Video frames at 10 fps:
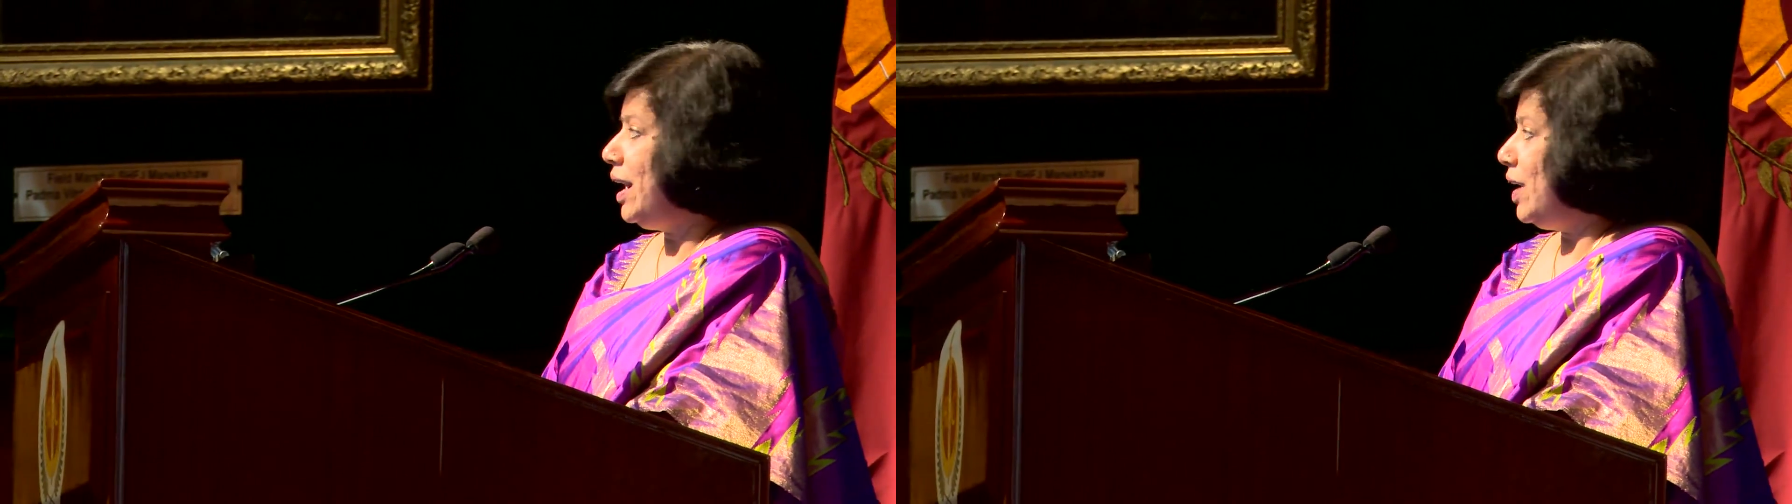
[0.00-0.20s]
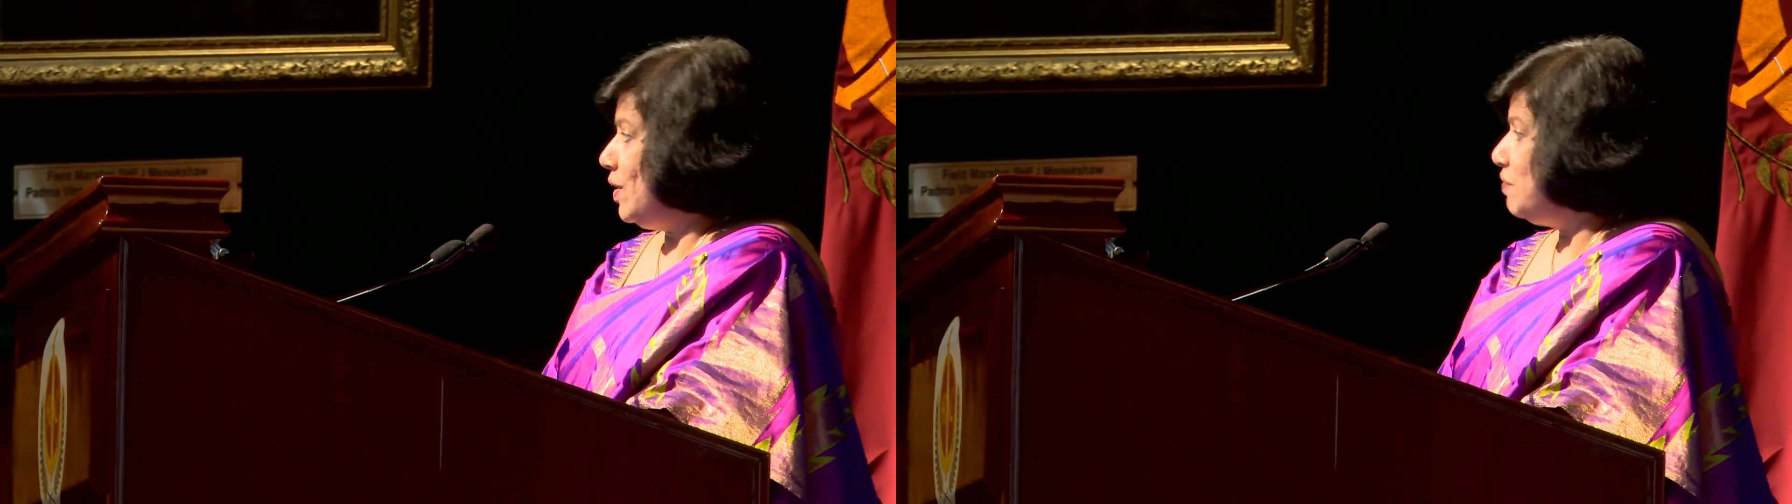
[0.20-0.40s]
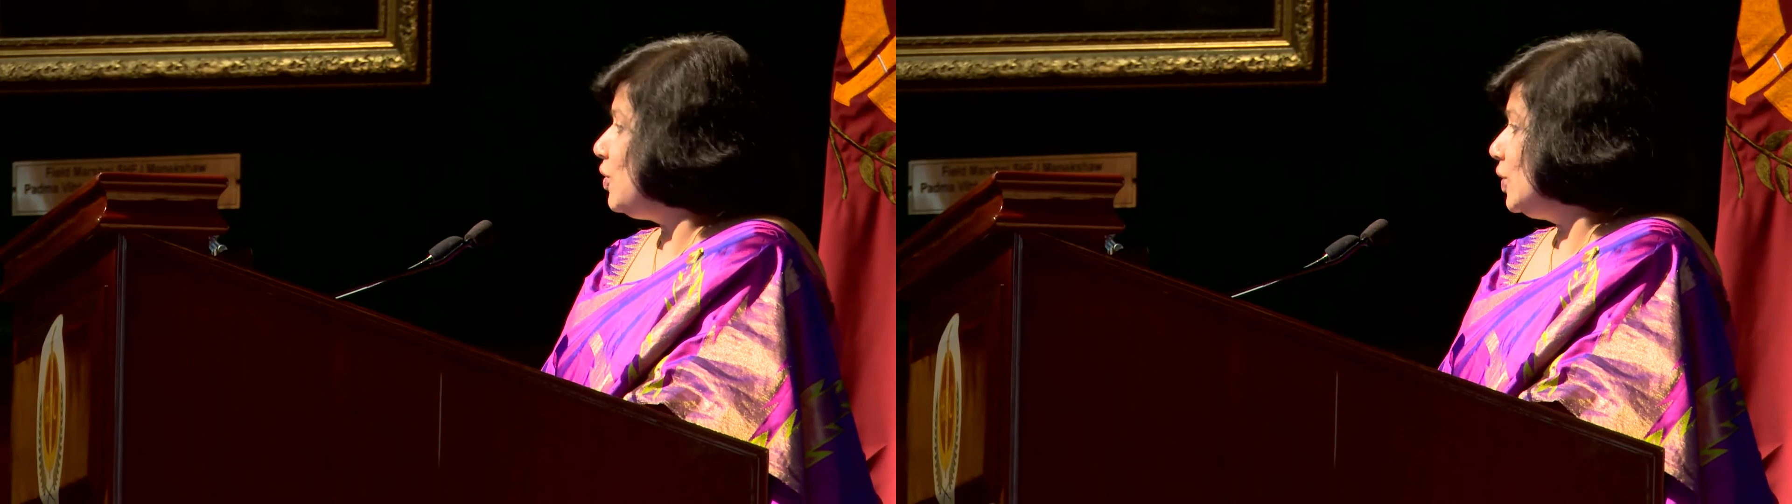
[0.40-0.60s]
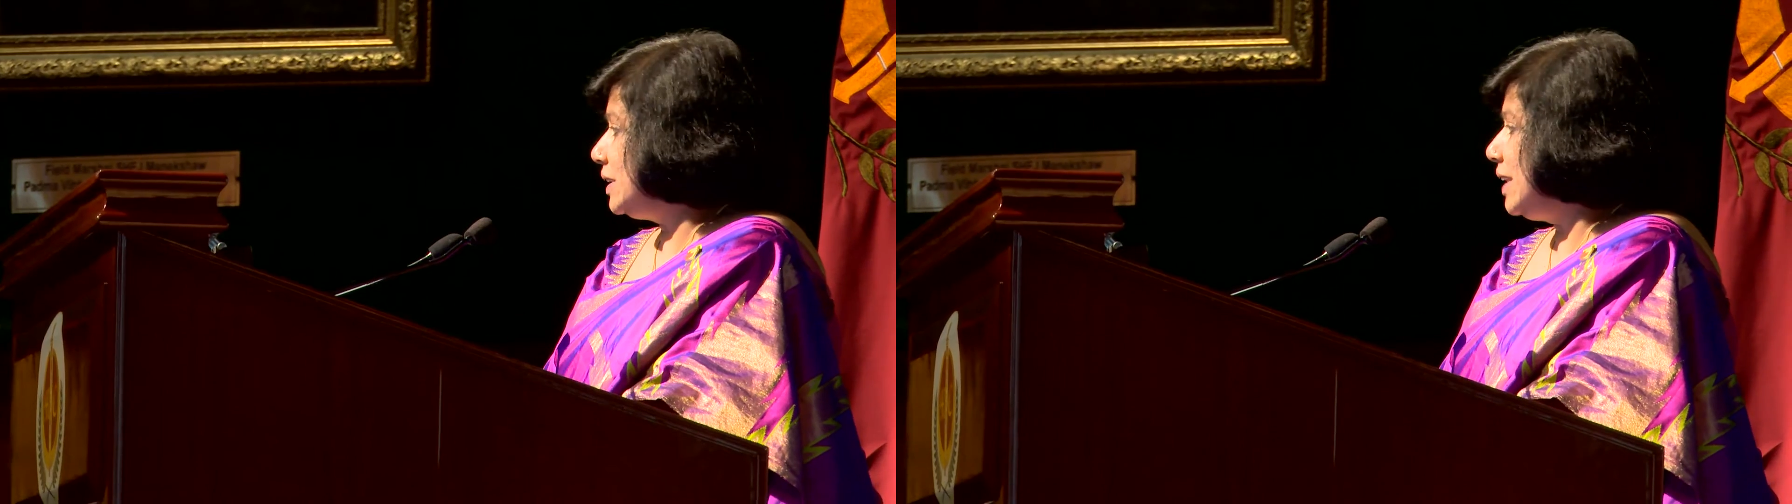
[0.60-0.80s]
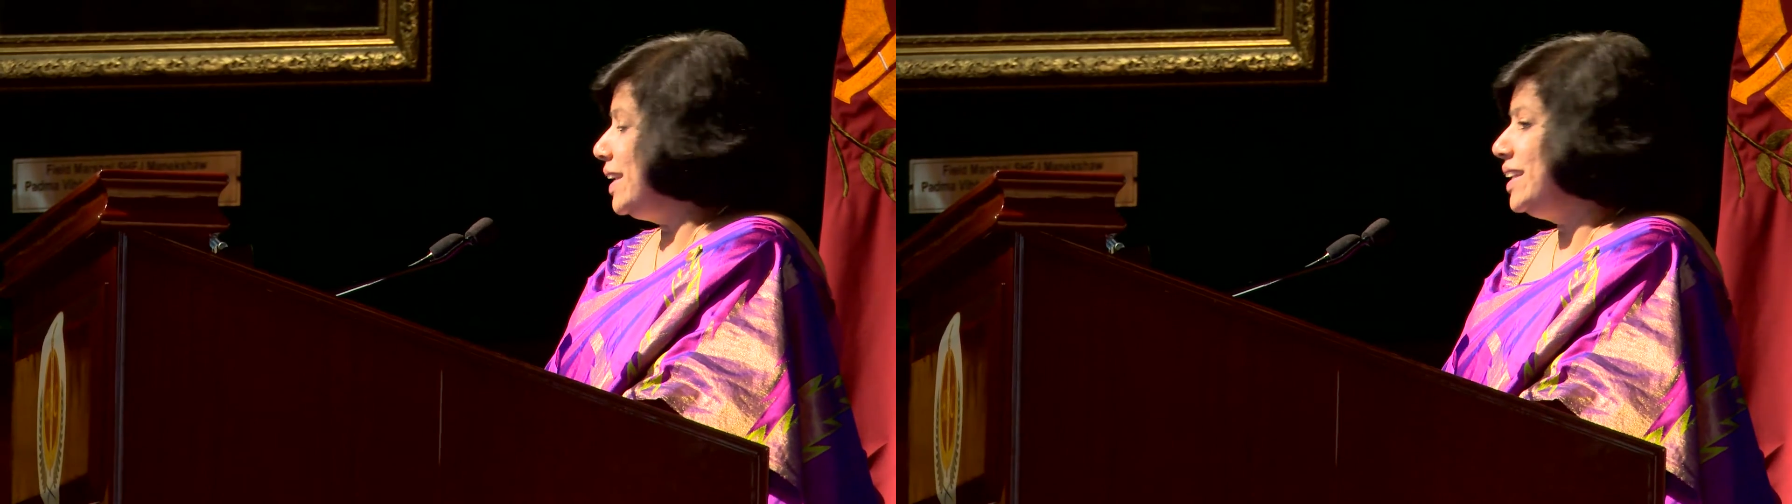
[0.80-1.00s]
and of
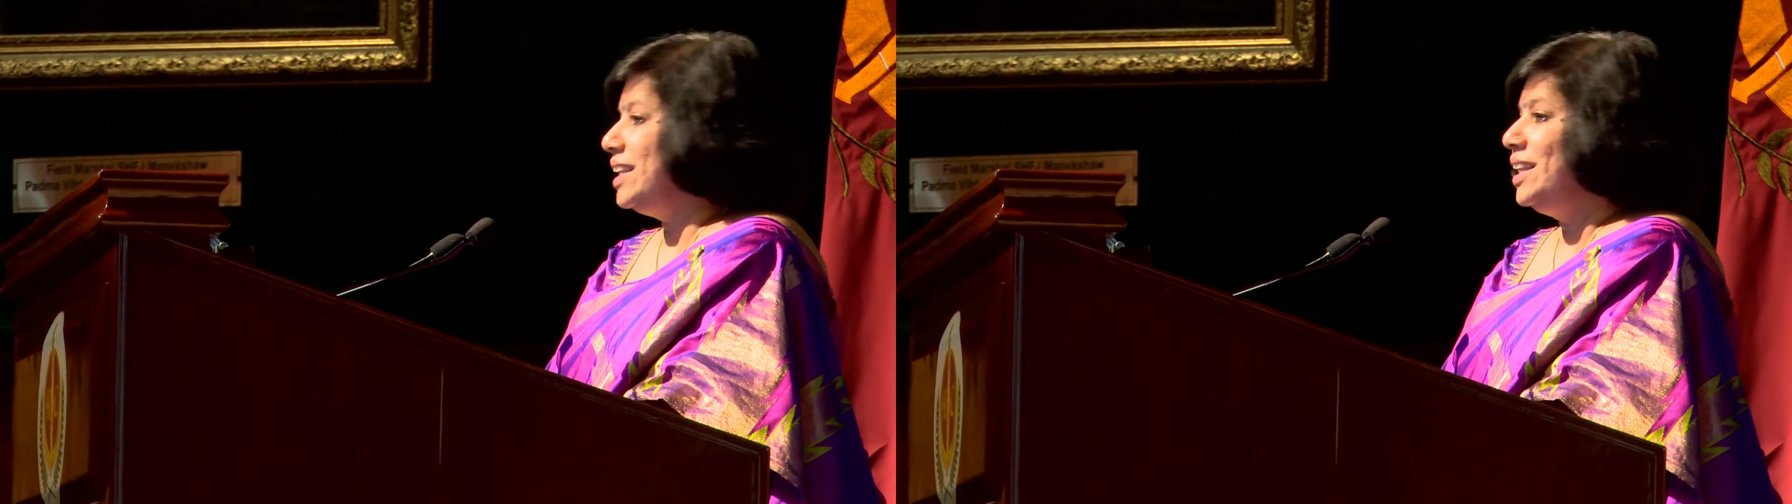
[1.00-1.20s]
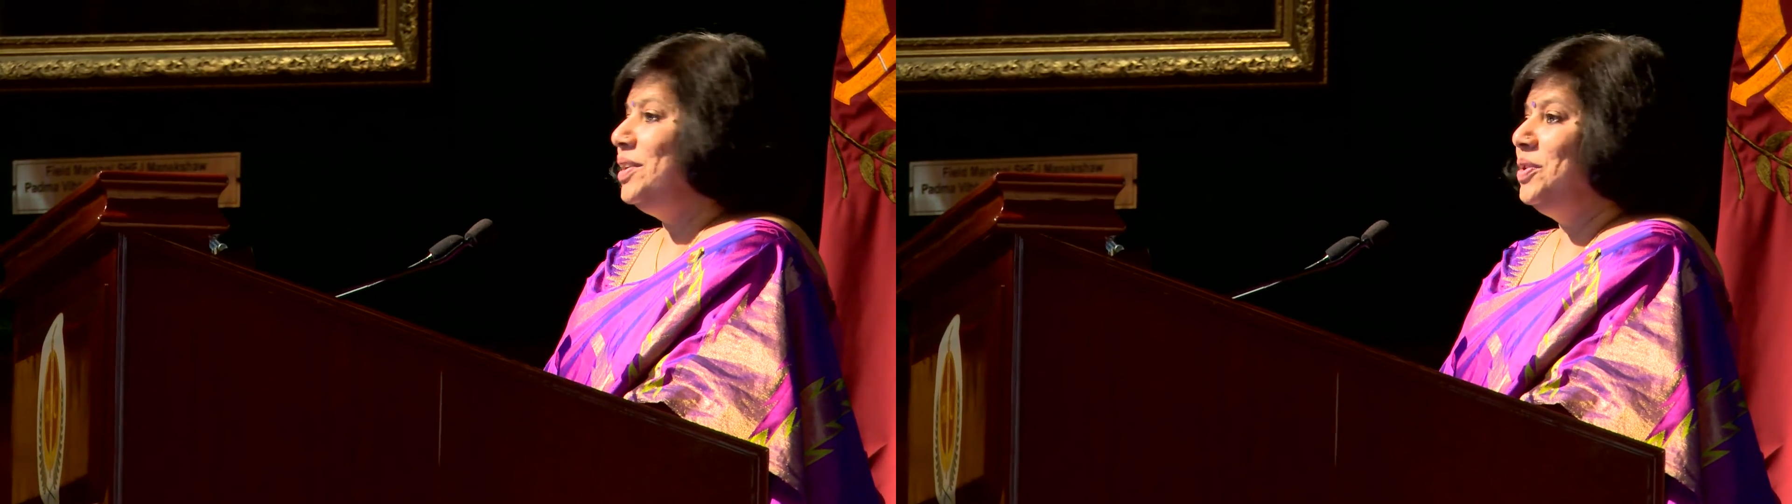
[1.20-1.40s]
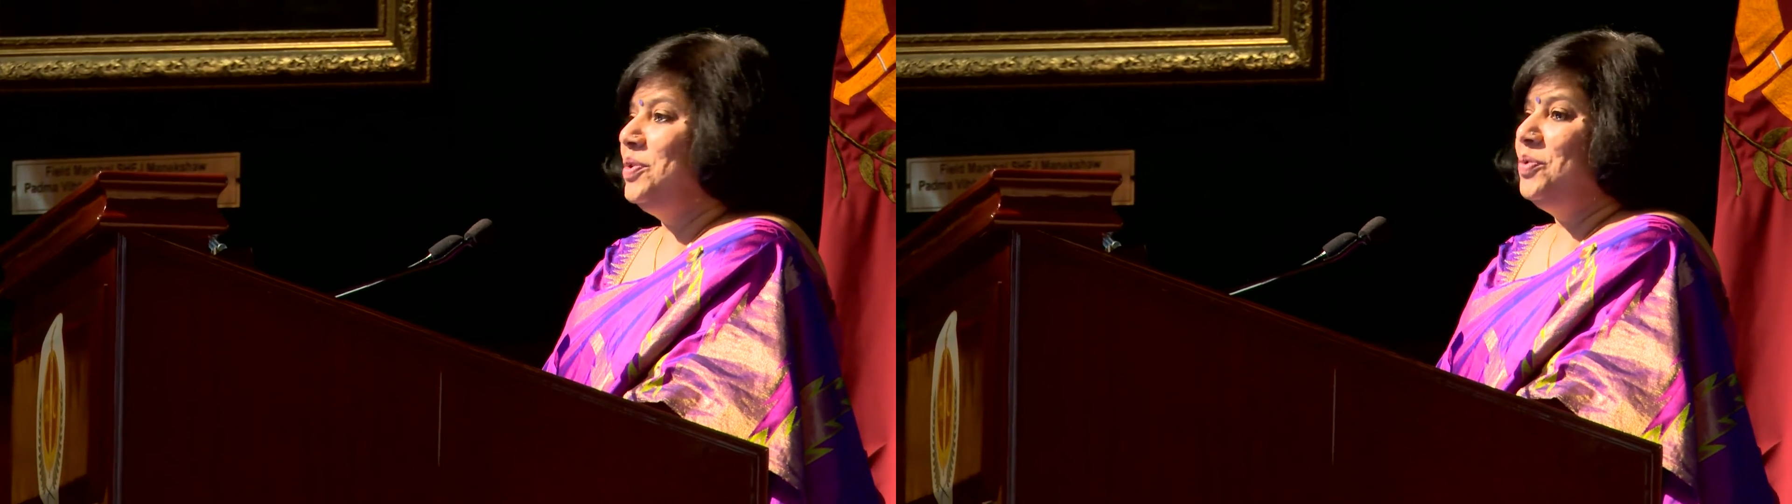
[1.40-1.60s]
course Sarika